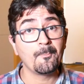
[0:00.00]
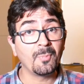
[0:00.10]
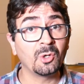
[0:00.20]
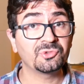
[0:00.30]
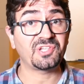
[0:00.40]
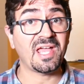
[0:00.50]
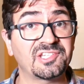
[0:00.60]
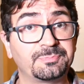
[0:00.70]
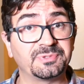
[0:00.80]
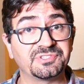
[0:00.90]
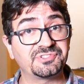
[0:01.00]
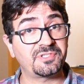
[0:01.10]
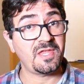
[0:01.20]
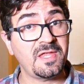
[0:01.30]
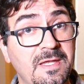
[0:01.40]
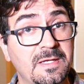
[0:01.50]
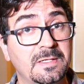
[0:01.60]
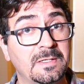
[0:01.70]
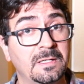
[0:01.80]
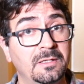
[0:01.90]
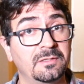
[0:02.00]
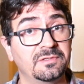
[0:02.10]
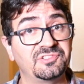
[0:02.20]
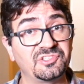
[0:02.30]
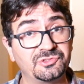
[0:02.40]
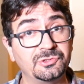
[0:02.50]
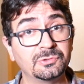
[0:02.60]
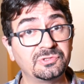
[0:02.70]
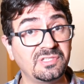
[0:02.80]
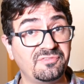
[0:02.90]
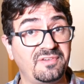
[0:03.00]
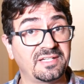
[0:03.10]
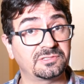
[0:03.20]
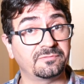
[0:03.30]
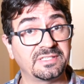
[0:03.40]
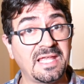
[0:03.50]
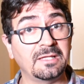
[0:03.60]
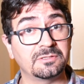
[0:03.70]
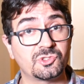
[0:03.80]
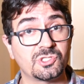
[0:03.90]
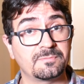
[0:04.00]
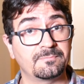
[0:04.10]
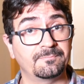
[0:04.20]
Most experts think this is due to the effect of analogy.